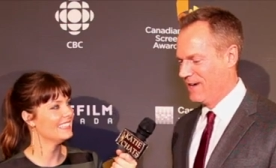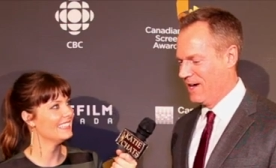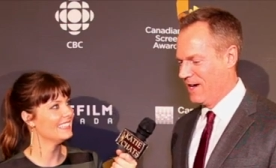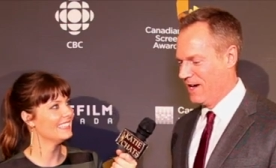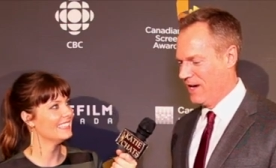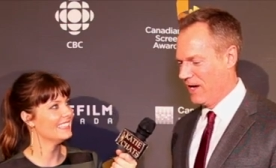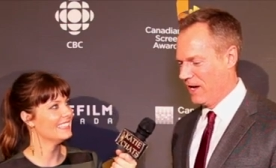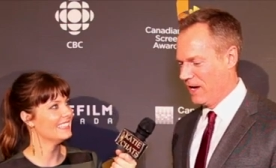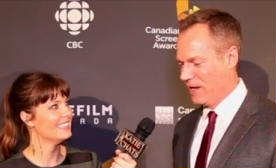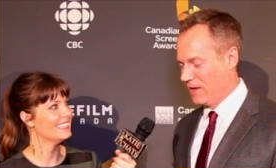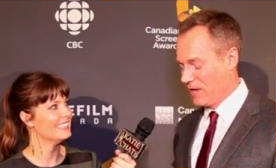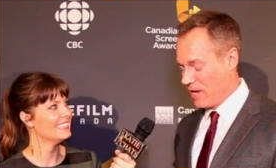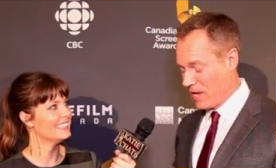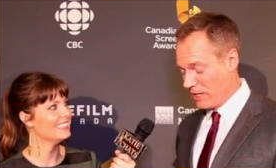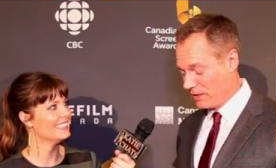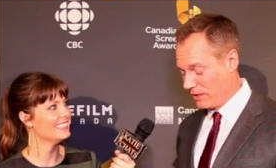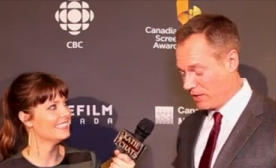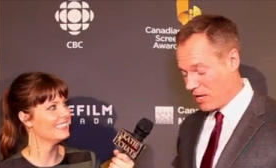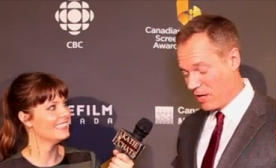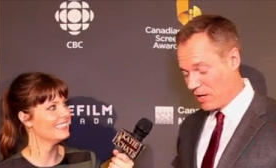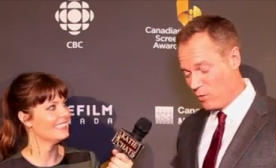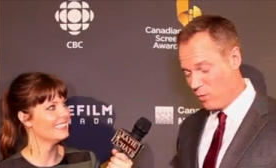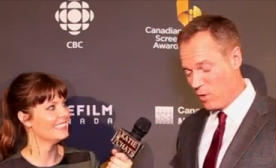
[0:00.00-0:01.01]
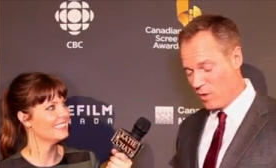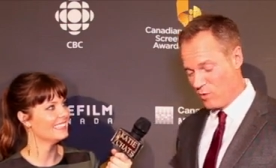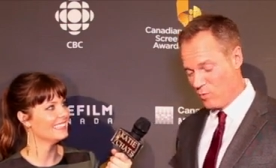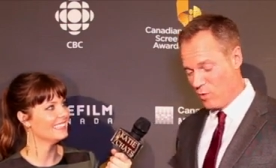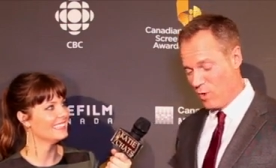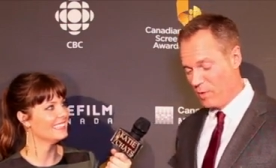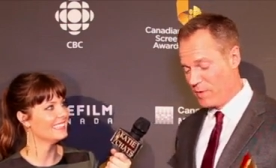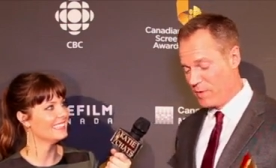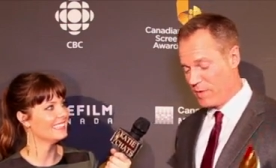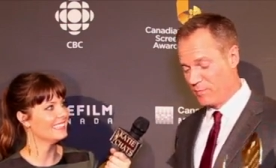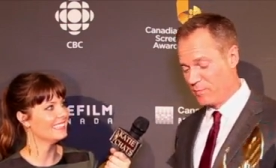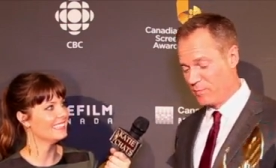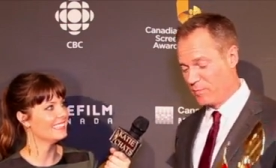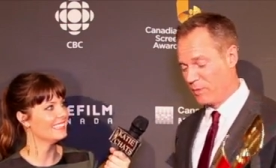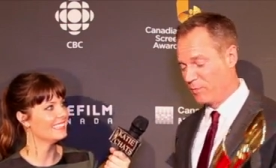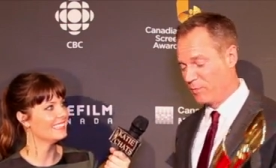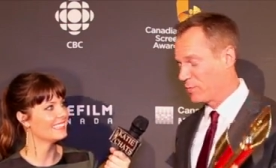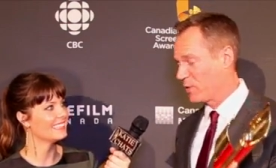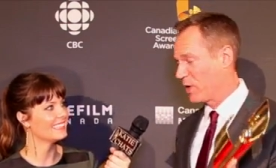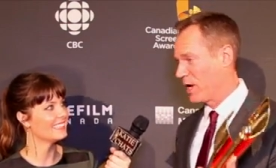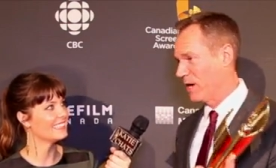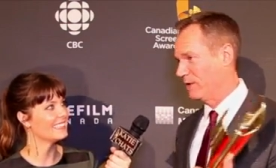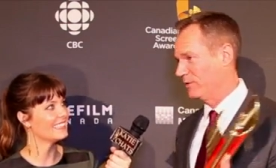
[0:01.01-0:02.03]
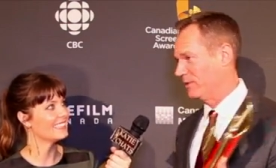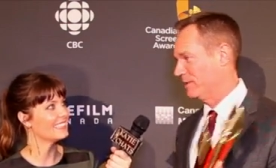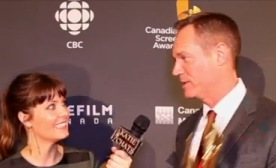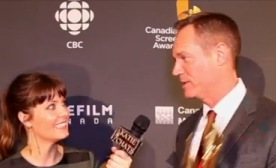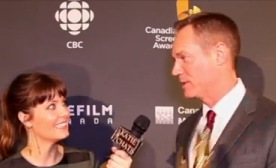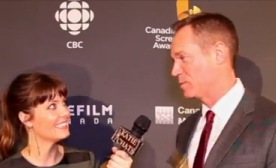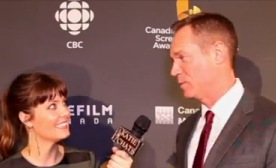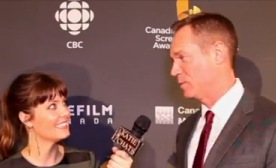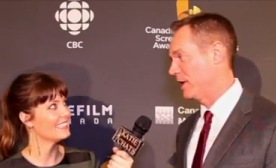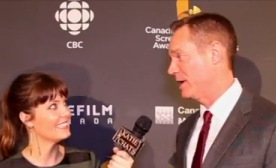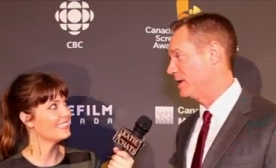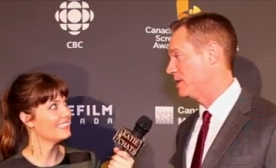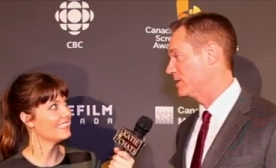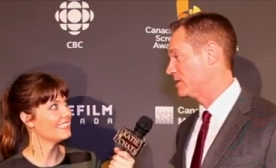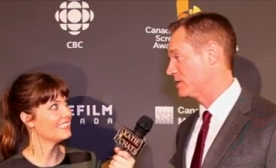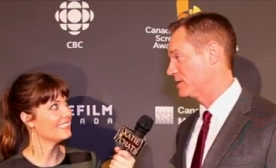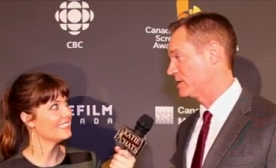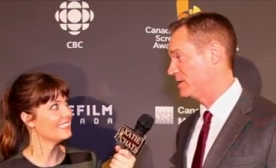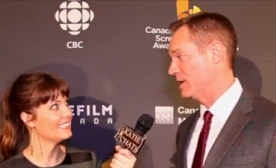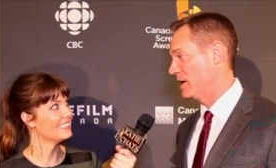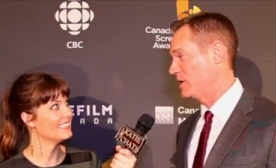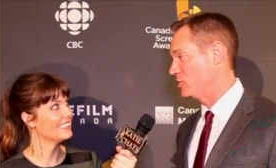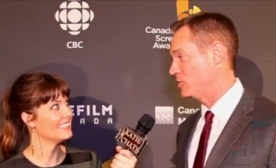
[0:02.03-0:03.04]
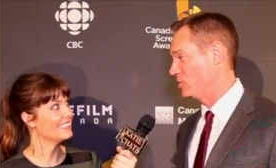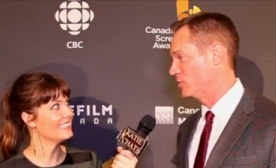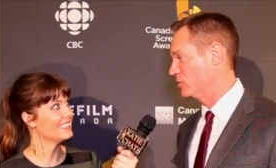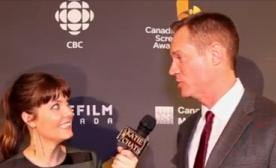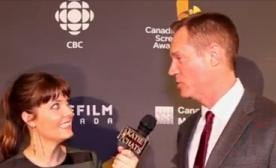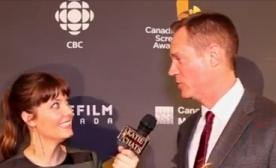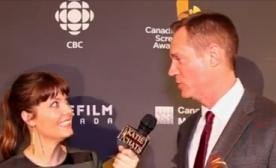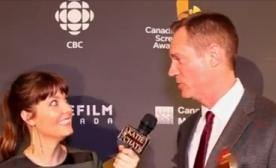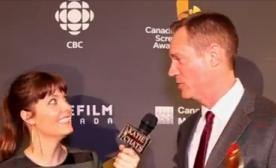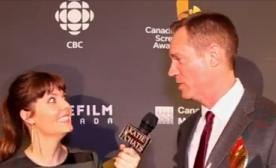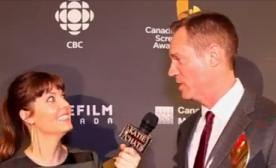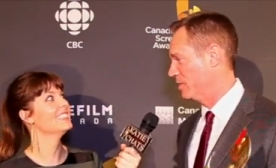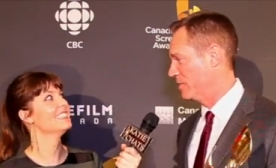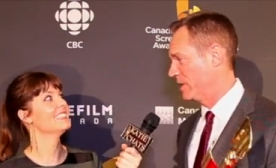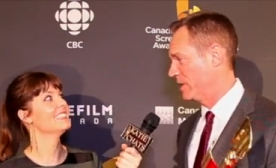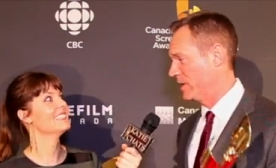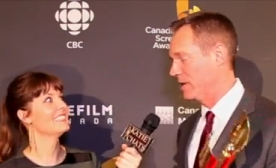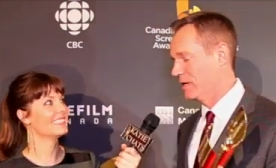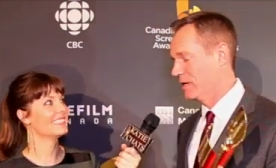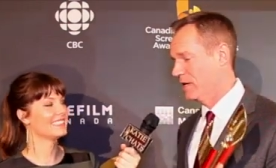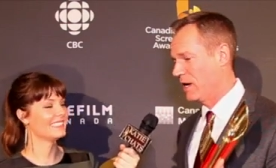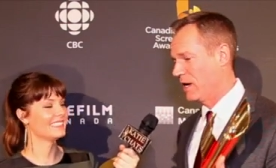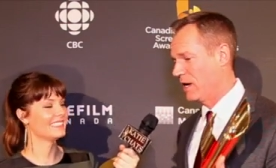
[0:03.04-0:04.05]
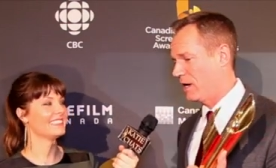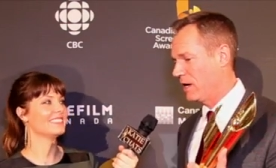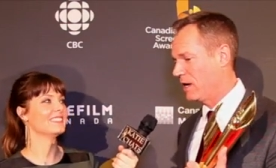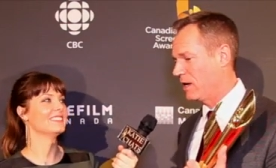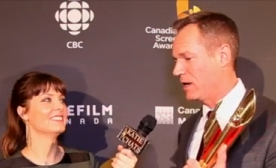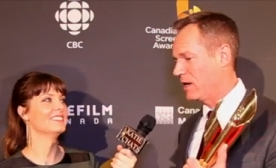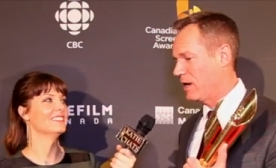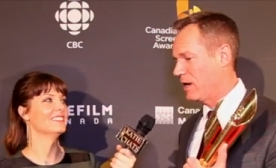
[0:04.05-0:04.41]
Speaker 1: uh, and the other one will be pr- proudly displayed at the station too. I mean, it, it,